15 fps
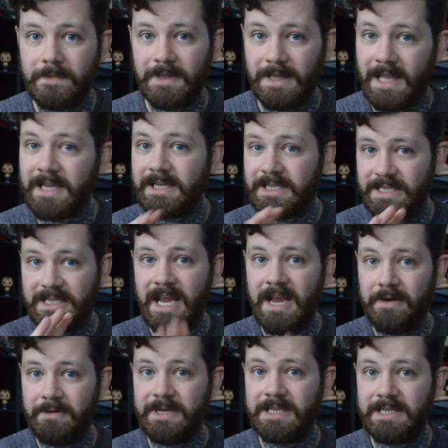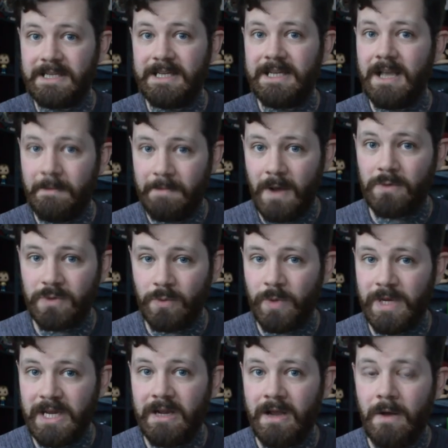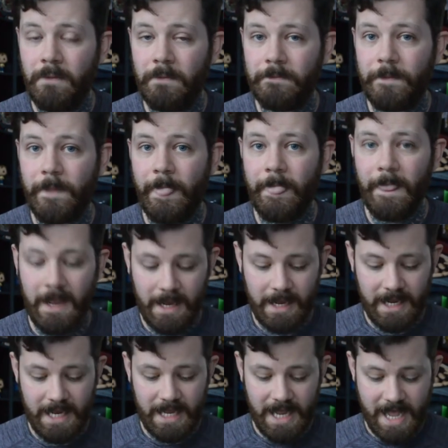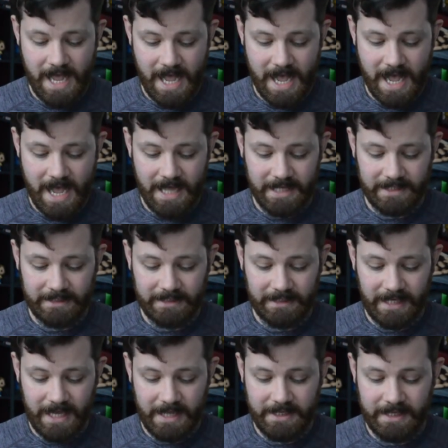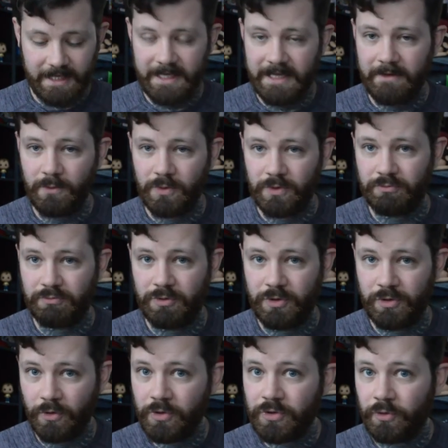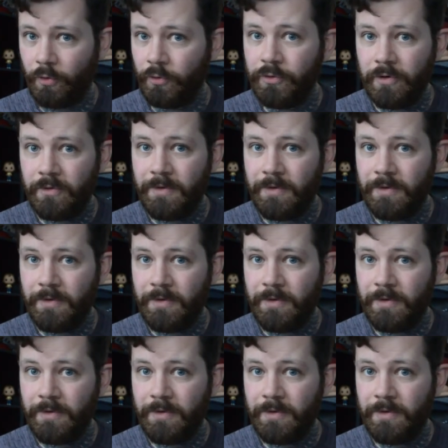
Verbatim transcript: like seriously about a week ago and I think it was just under a